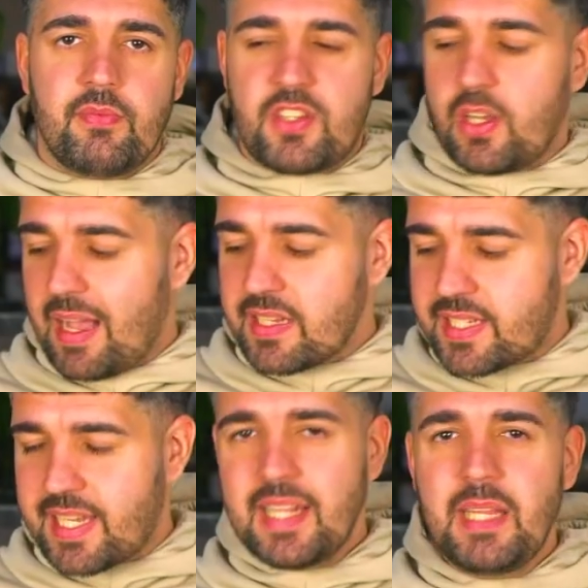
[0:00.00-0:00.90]
So guys,
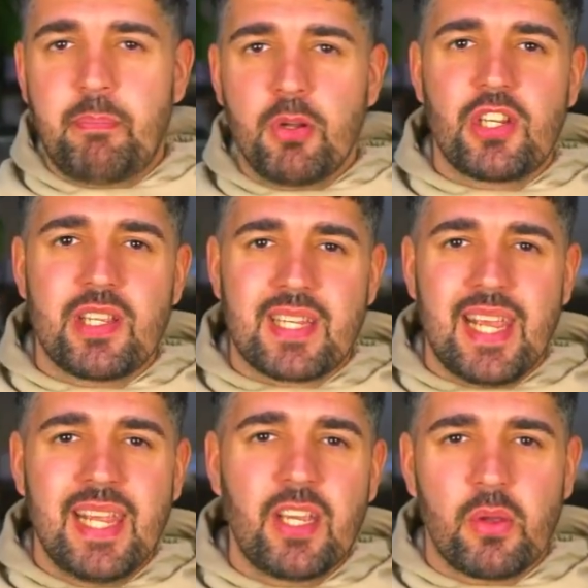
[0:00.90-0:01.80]
daily budgets
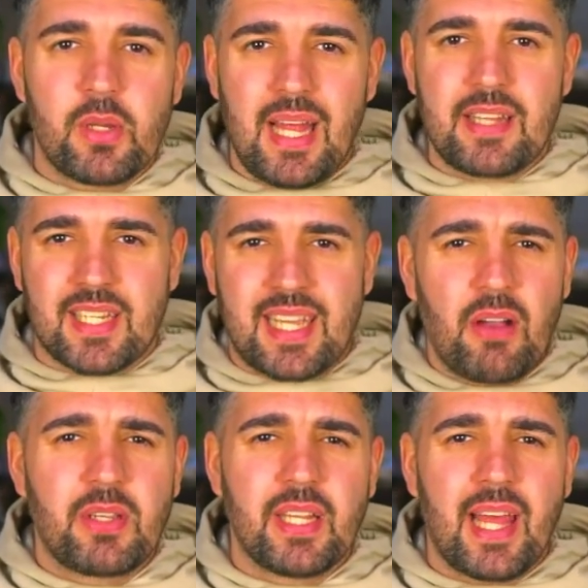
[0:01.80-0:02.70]
in Google Ads are
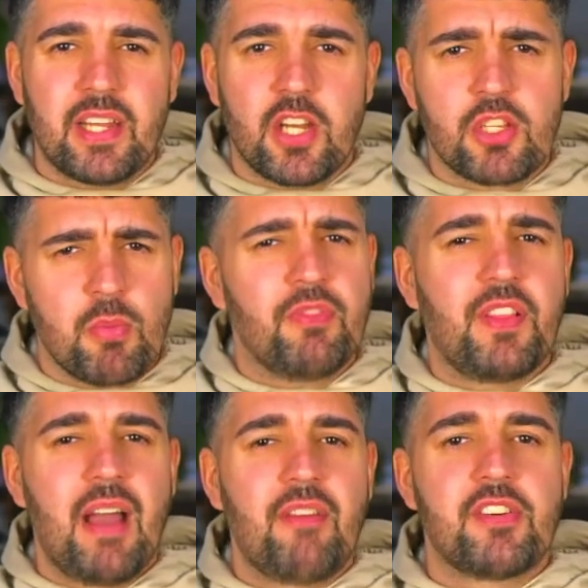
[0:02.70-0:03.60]
calculated as
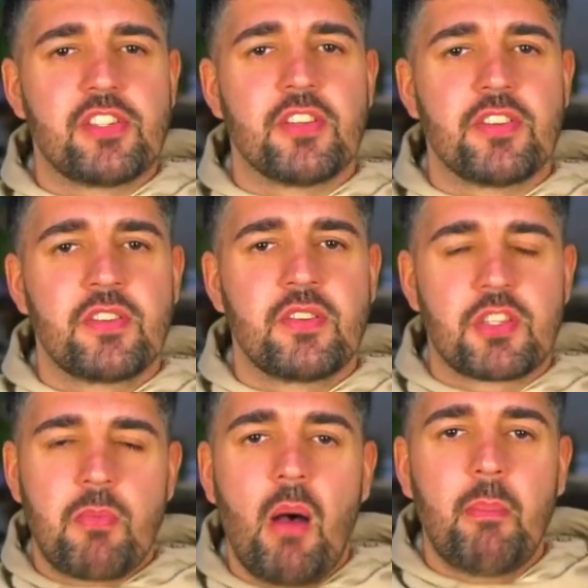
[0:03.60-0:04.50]
monthly averages.
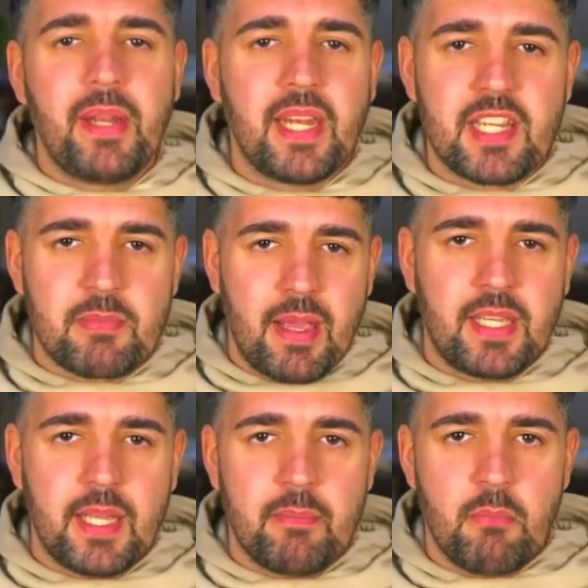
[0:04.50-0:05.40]
Smart bidding is
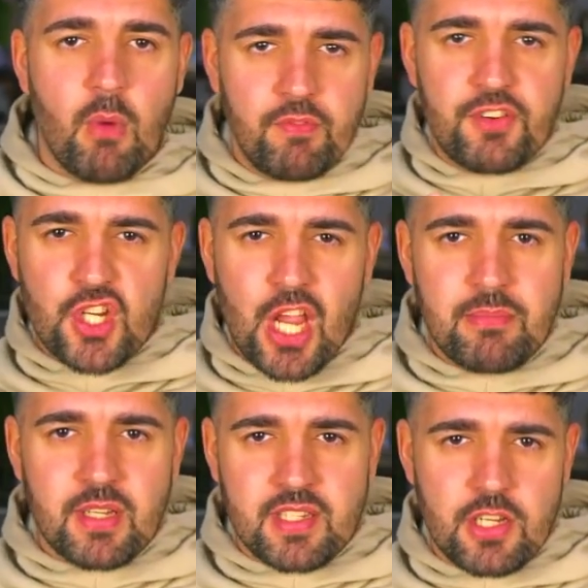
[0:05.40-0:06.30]
making
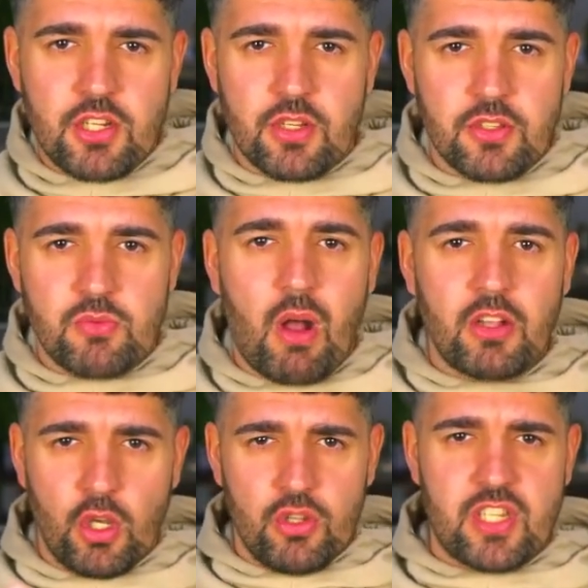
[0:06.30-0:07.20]
month-shaped decisions while
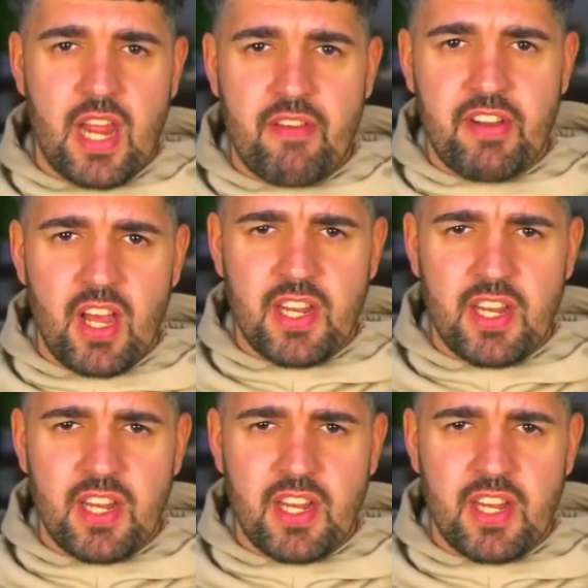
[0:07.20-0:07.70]
you're staring at a